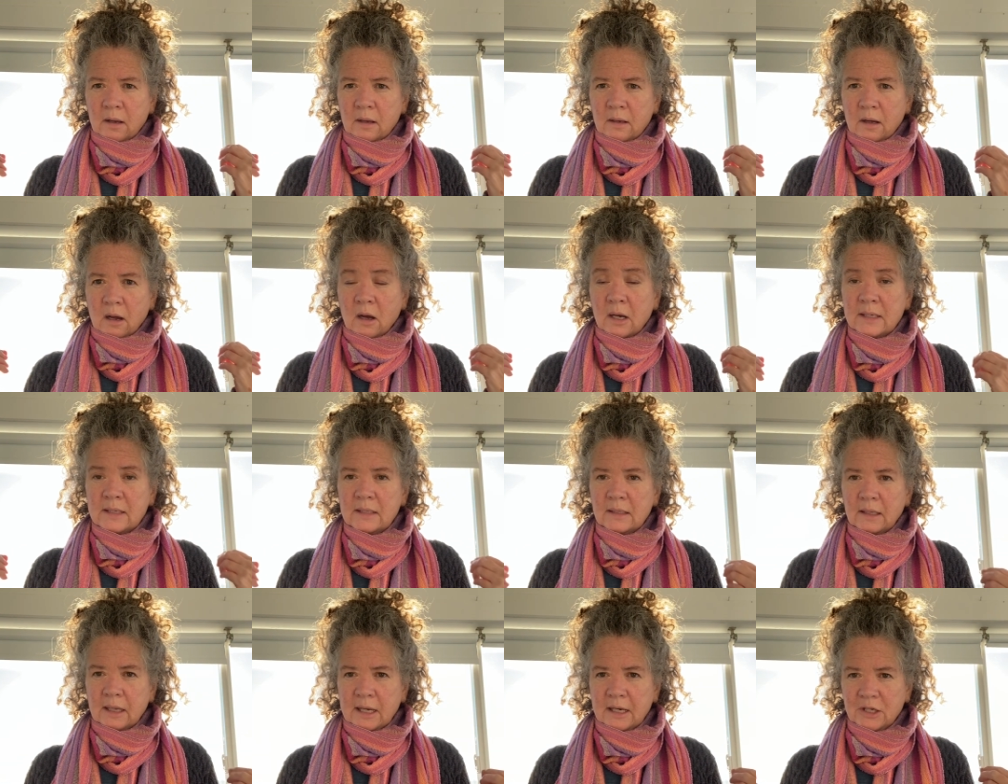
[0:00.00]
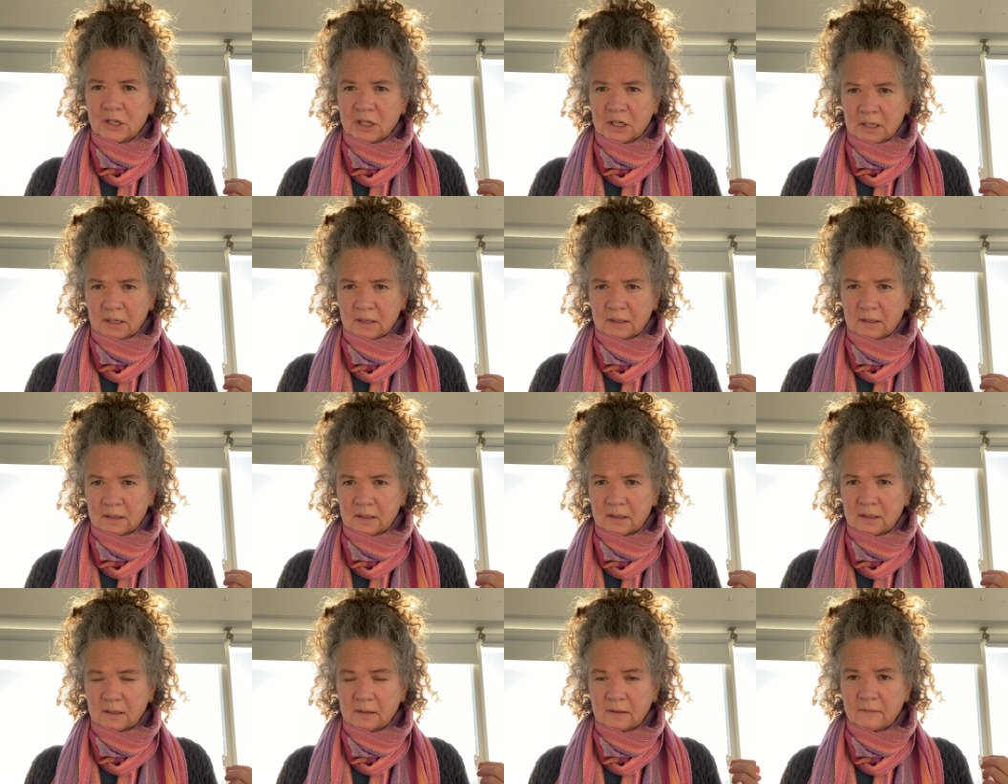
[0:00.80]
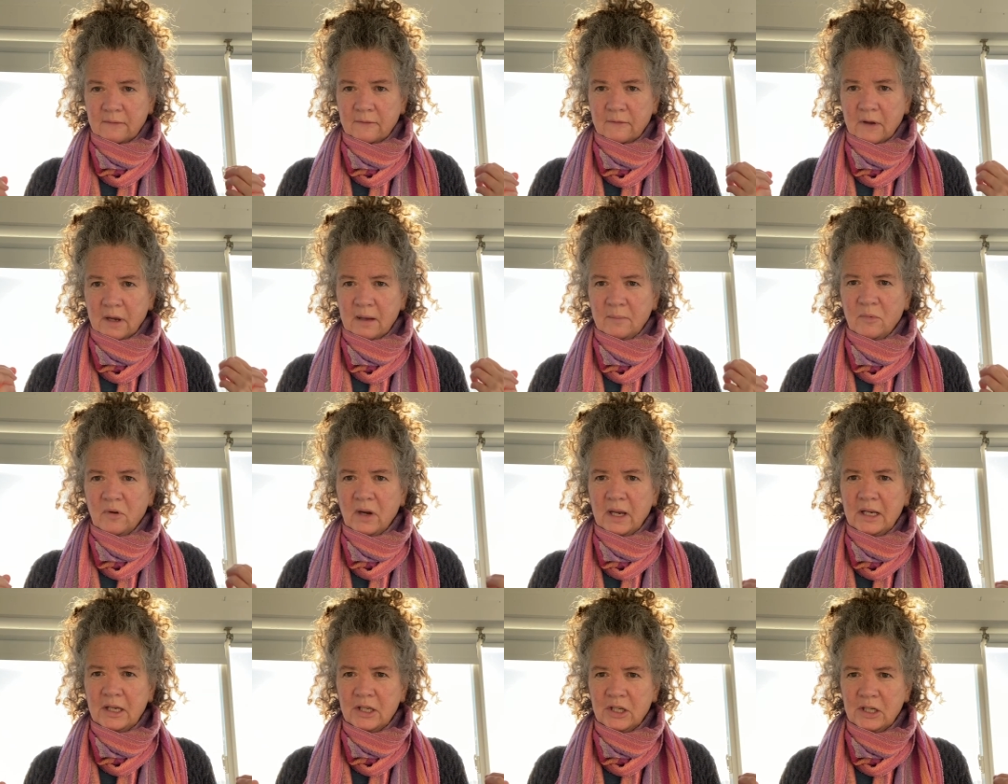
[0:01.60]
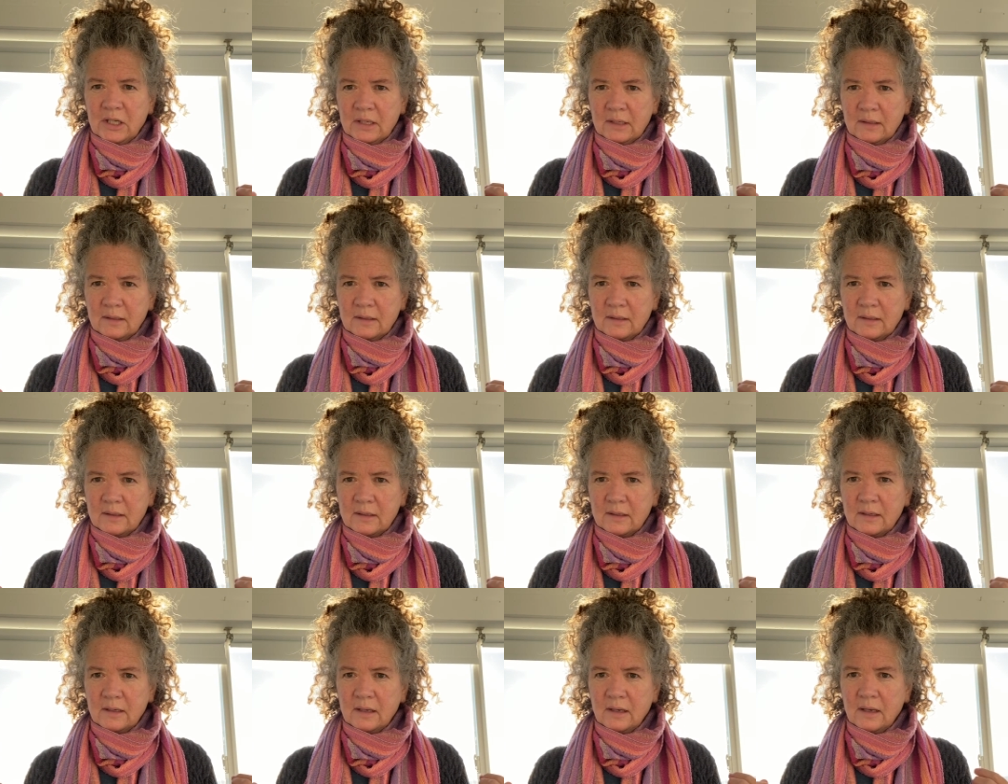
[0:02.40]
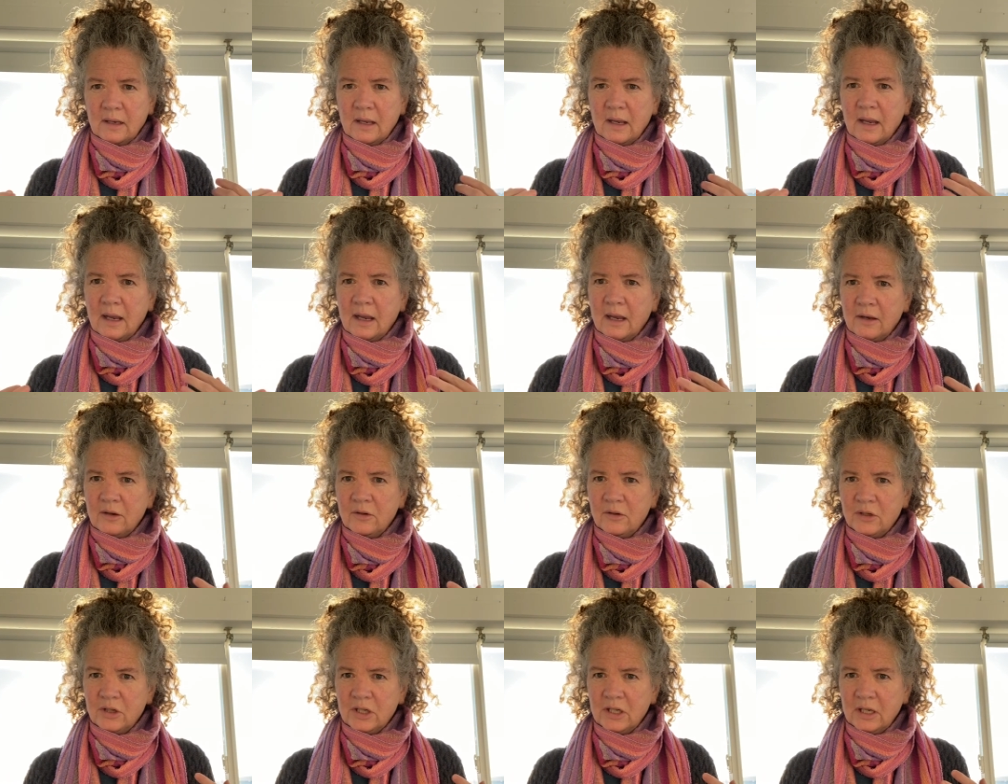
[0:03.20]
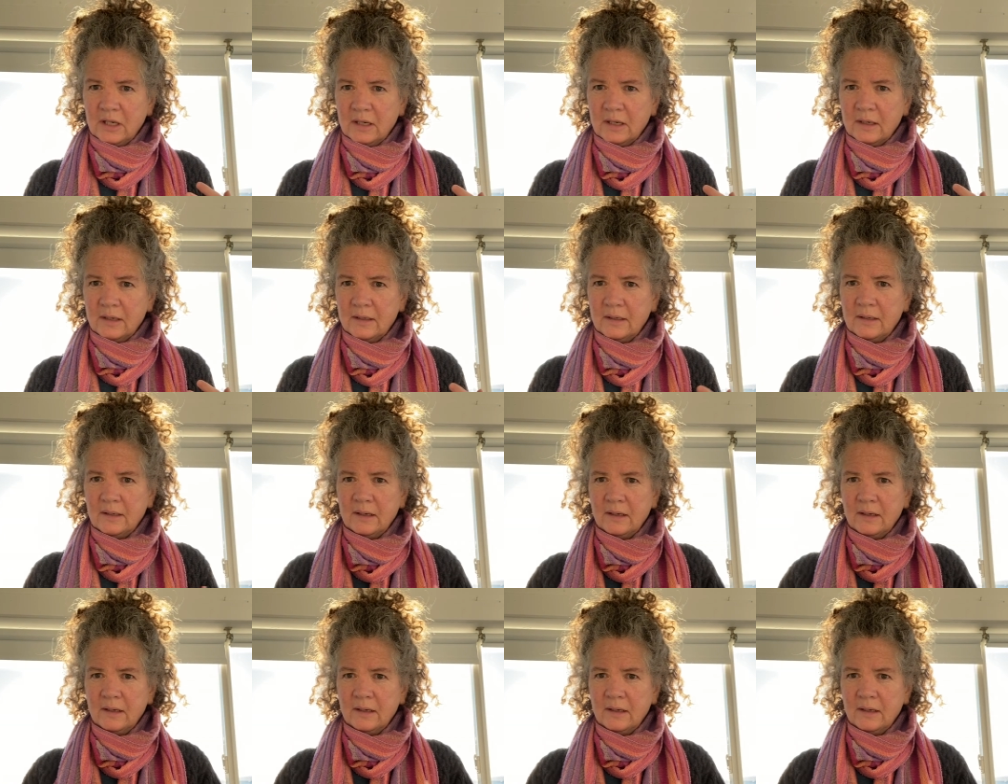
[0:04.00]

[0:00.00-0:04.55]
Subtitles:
oscillations, vibrations, energy.